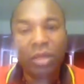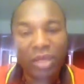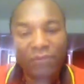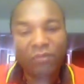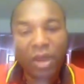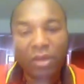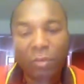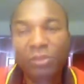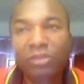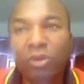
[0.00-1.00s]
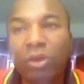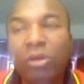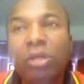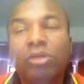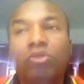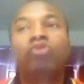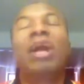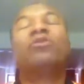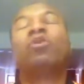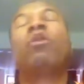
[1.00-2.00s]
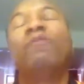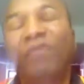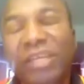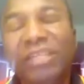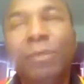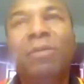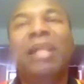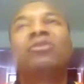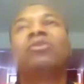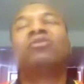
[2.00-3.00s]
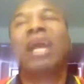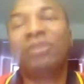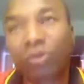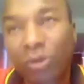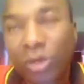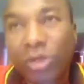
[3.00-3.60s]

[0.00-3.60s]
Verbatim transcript: If you are coming to God to try to convince Him and to try to,